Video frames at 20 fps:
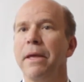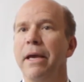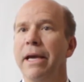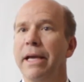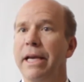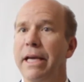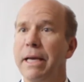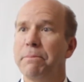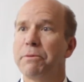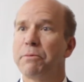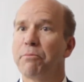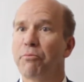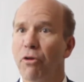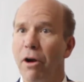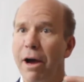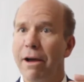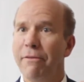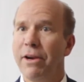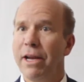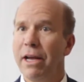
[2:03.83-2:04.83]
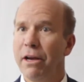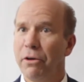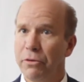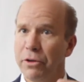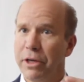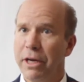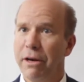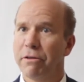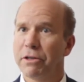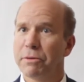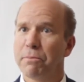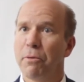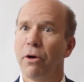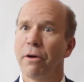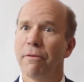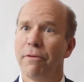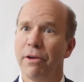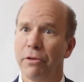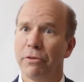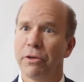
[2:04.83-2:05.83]
It keeps private healthcare as
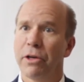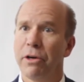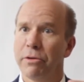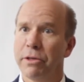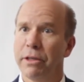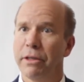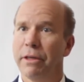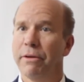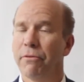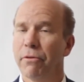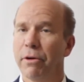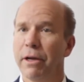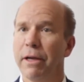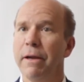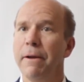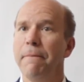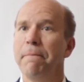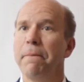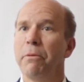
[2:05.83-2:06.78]
part of healthcare delivery,